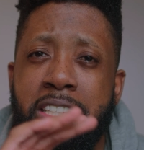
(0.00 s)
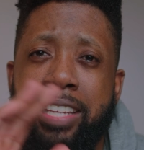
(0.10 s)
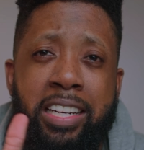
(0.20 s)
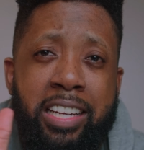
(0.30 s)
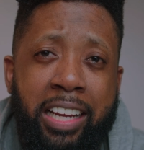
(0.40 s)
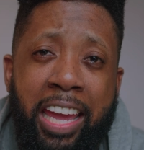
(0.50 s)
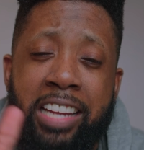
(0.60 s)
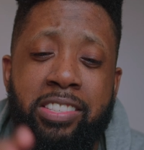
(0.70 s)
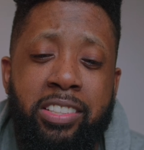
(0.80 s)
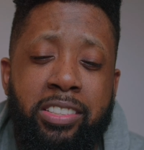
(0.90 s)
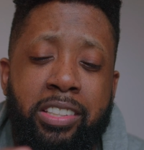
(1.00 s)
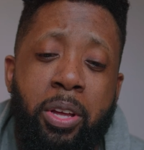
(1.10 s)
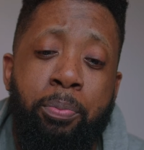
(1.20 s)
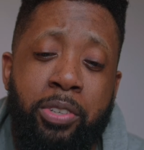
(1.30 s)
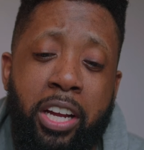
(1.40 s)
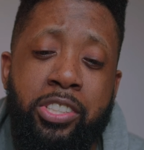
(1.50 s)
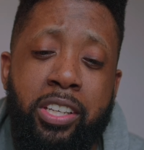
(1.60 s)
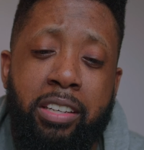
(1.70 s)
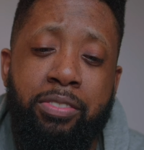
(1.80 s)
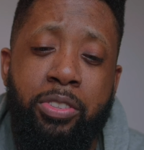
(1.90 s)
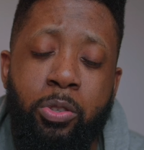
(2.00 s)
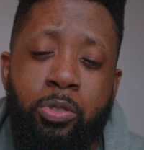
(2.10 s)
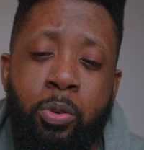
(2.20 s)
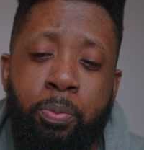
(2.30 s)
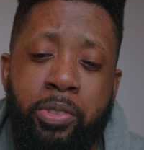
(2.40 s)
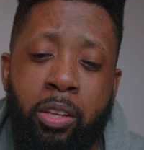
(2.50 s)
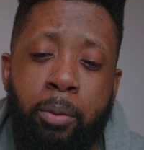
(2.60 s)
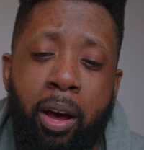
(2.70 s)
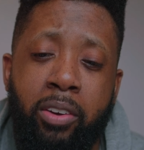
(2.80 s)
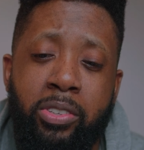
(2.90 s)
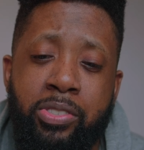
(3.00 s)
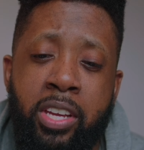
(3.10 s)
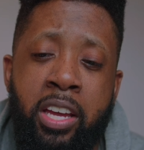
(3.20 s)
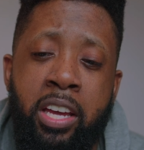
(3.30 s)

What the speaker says: decided to cancel the production of those two particular models,